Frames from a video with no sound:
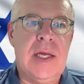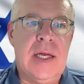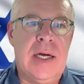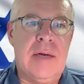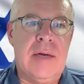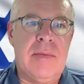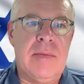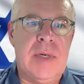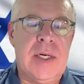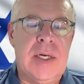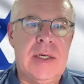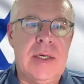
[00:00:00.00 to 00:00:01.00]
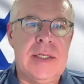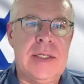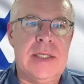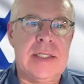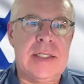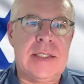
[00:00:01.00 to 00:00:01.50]

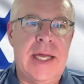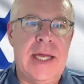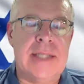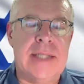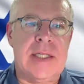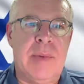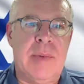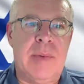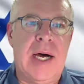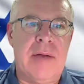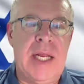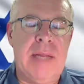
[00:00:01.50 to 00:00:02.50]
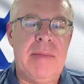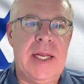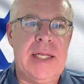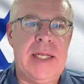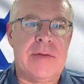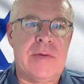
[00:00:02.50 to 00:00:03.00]
hands in the pot in many,
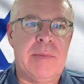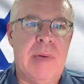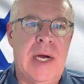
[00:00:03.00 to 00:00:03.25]
many different